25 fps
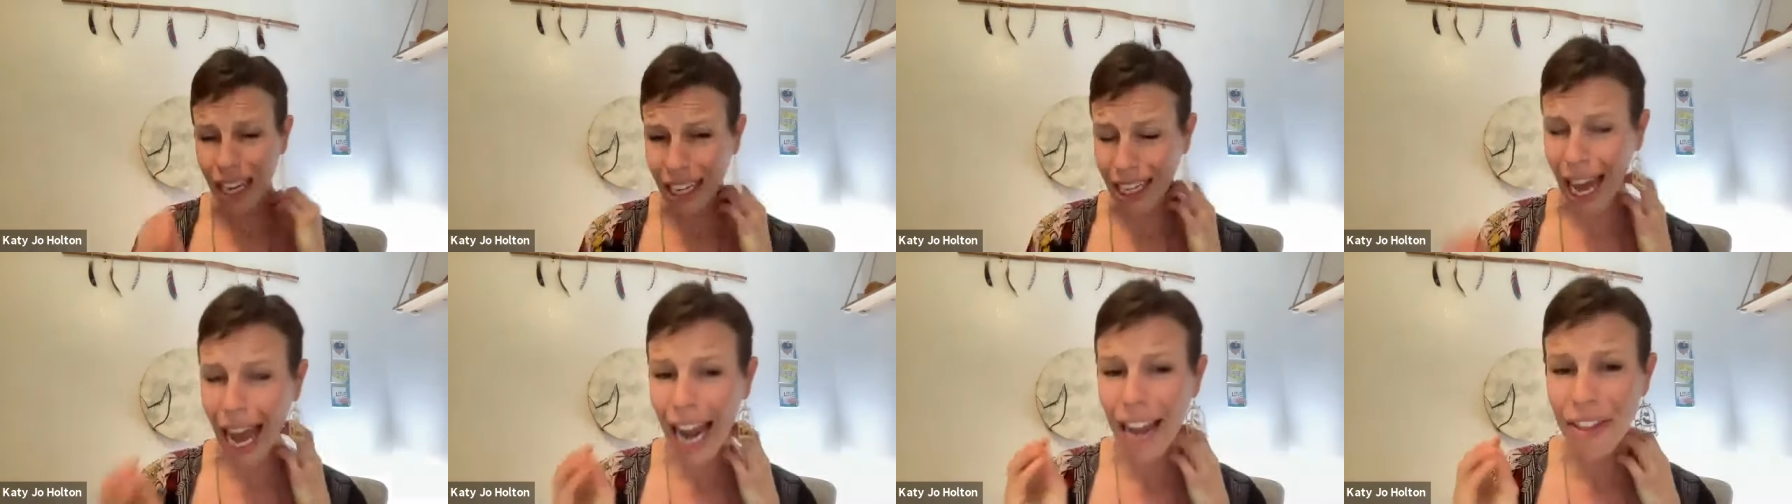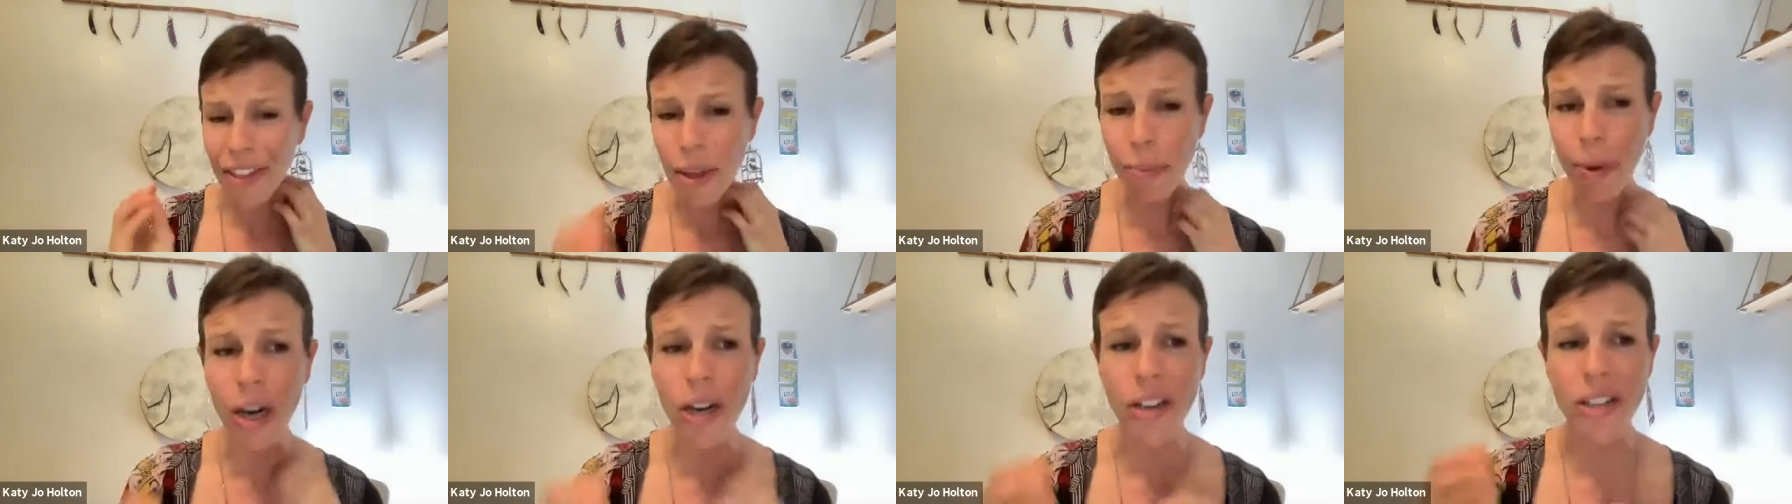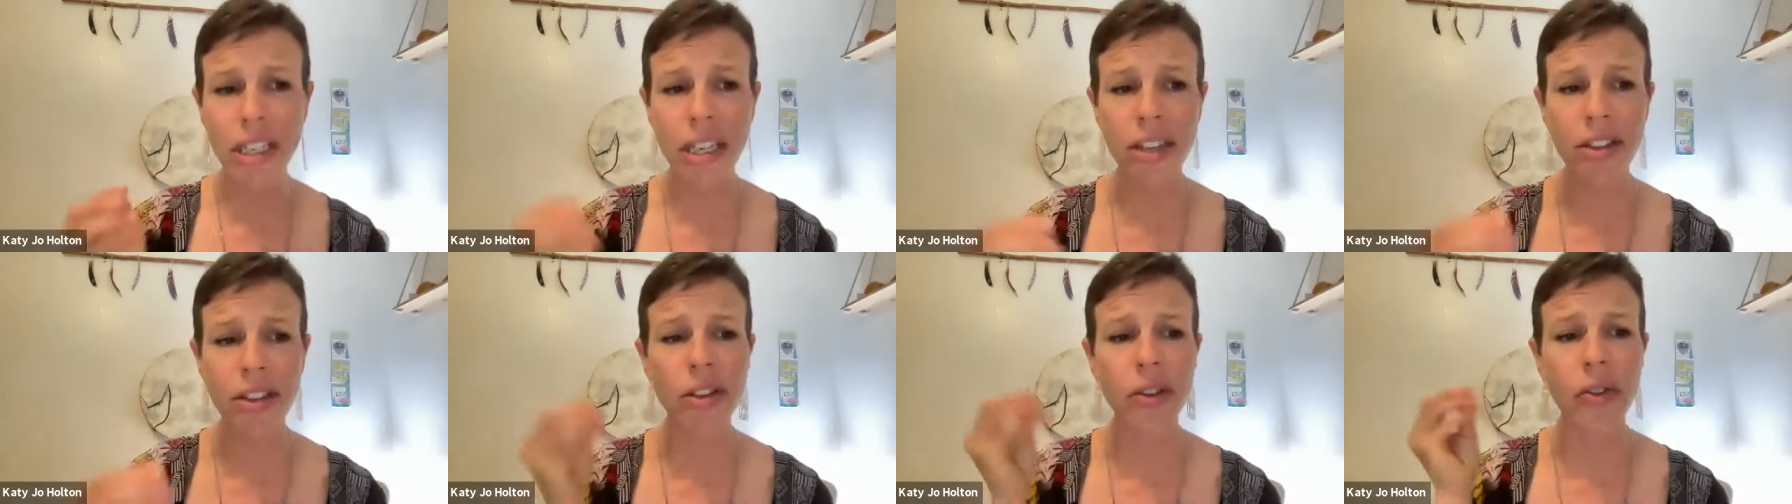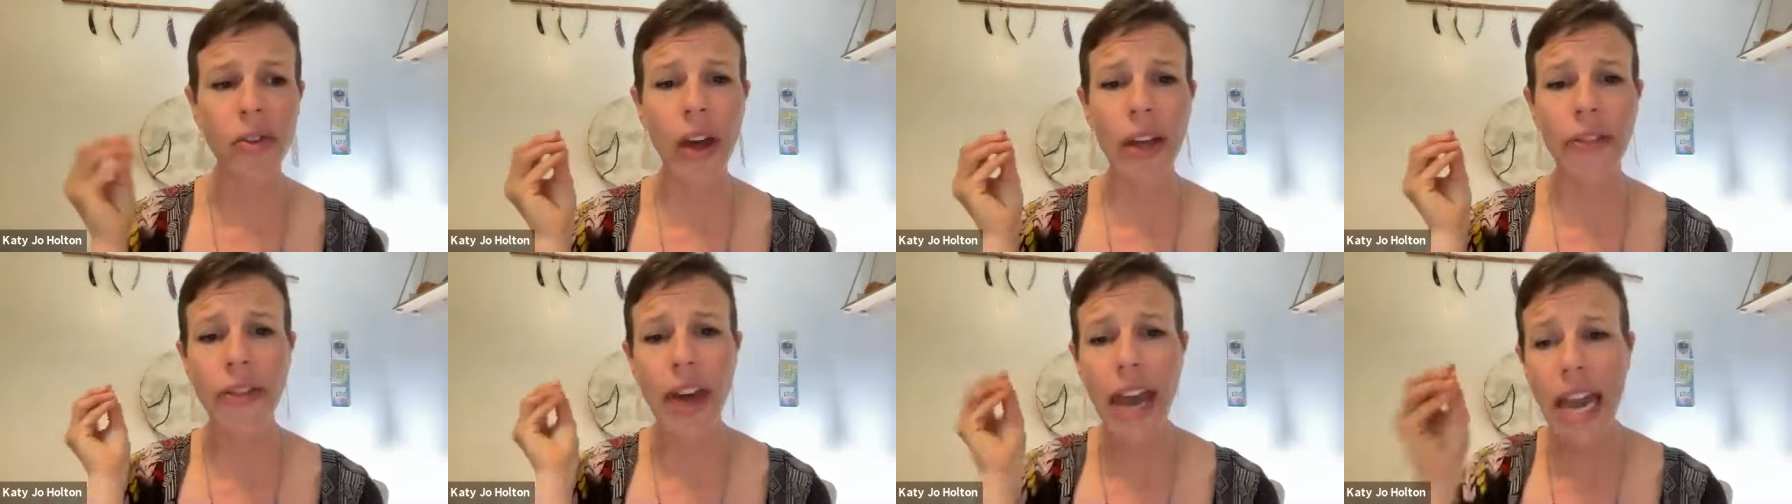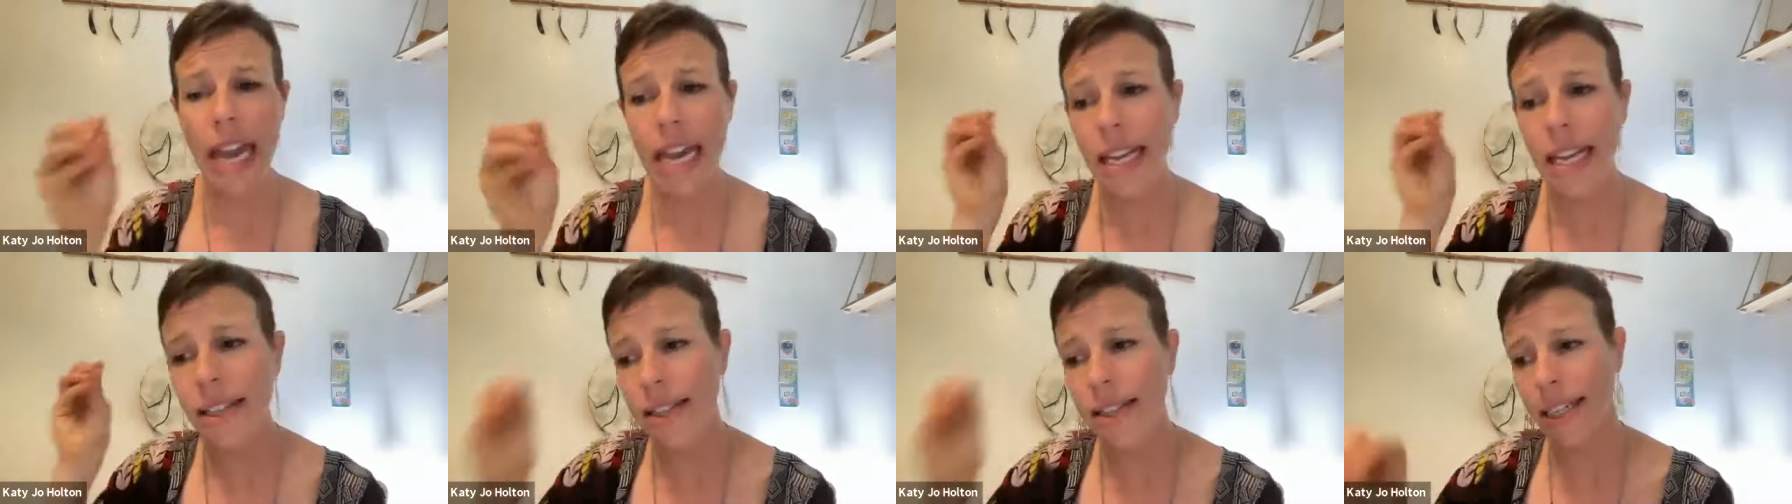guide the person so that
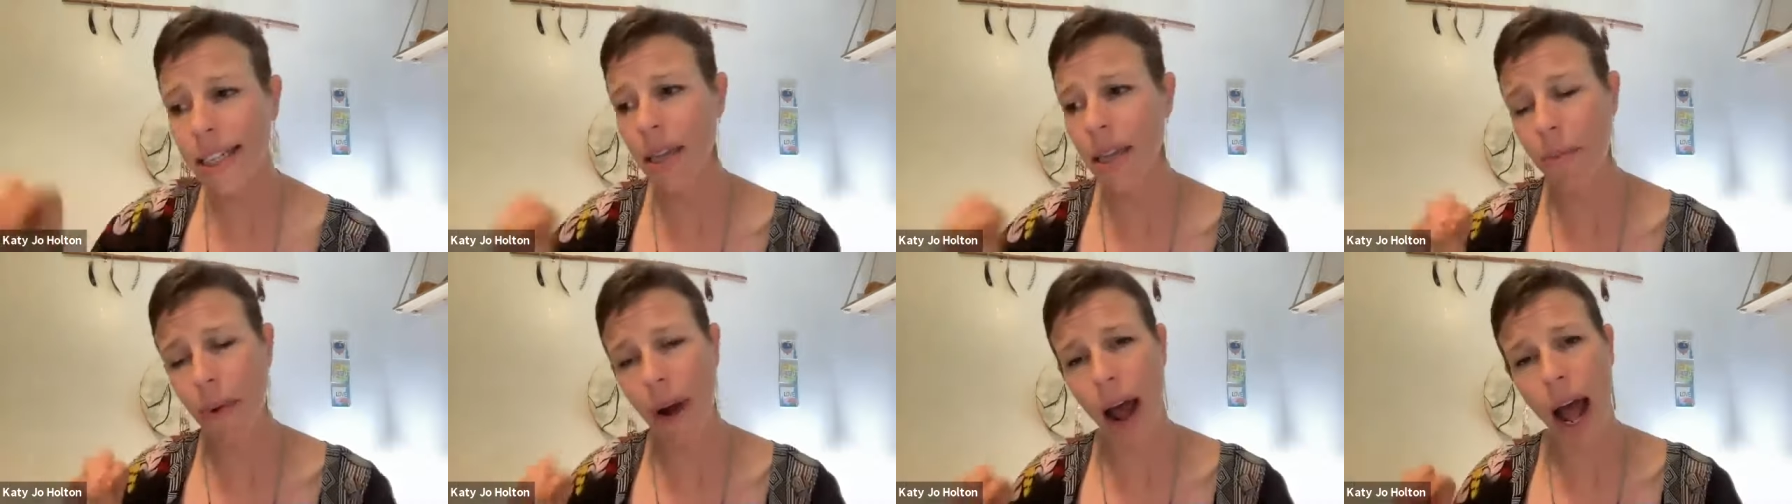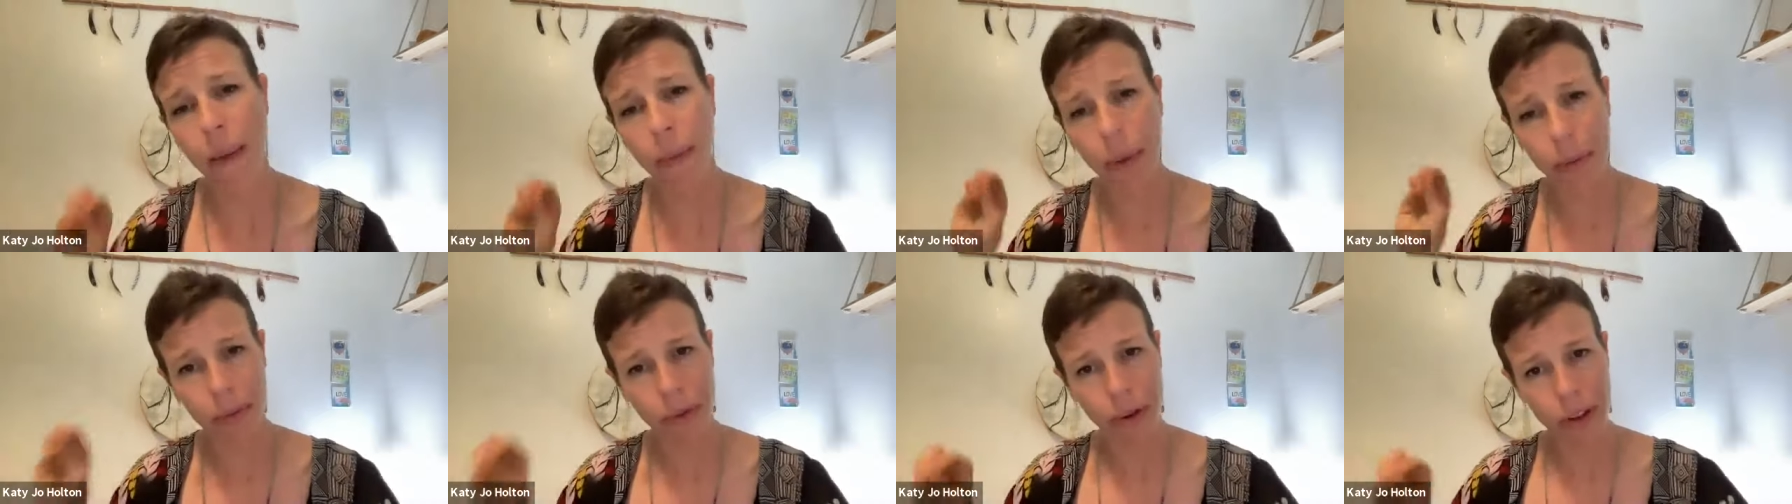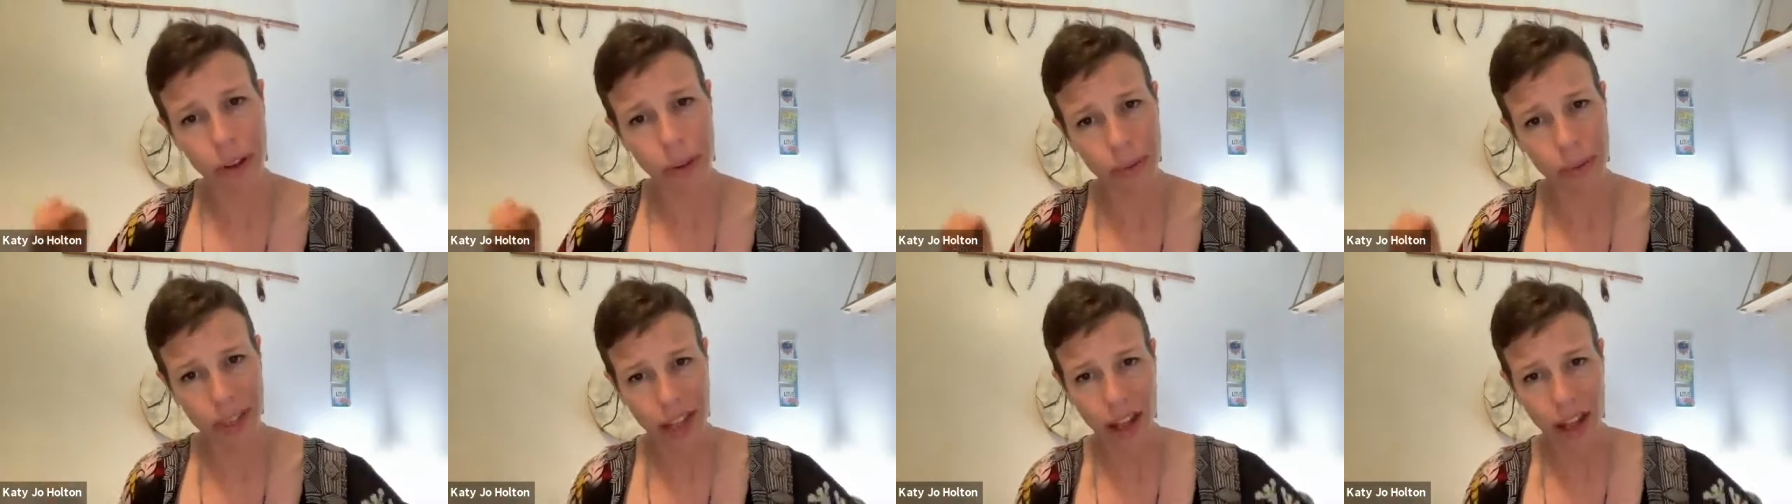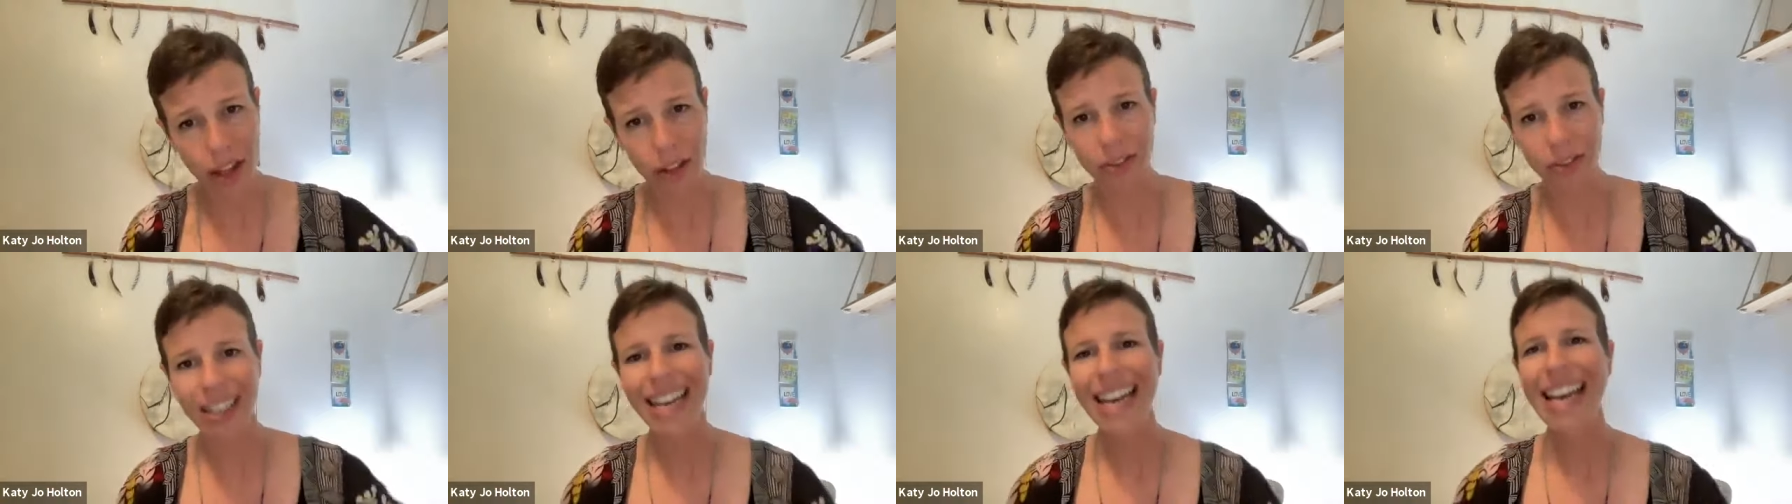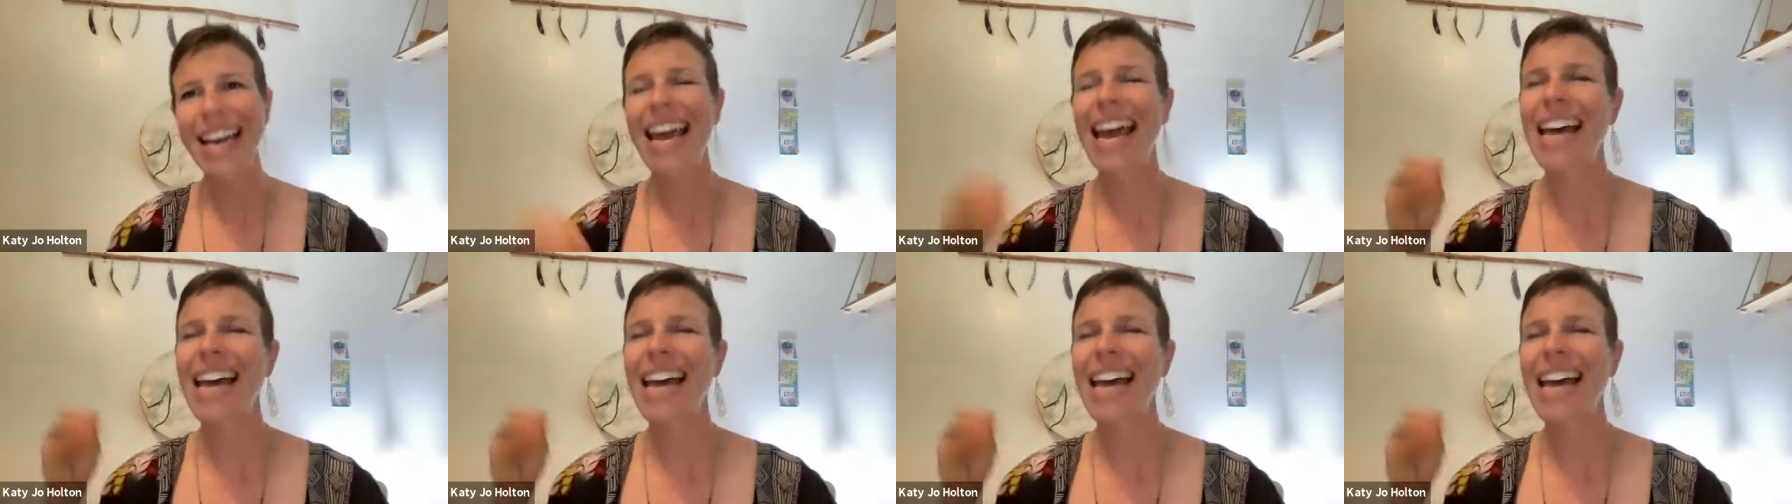they can see the problem for themselves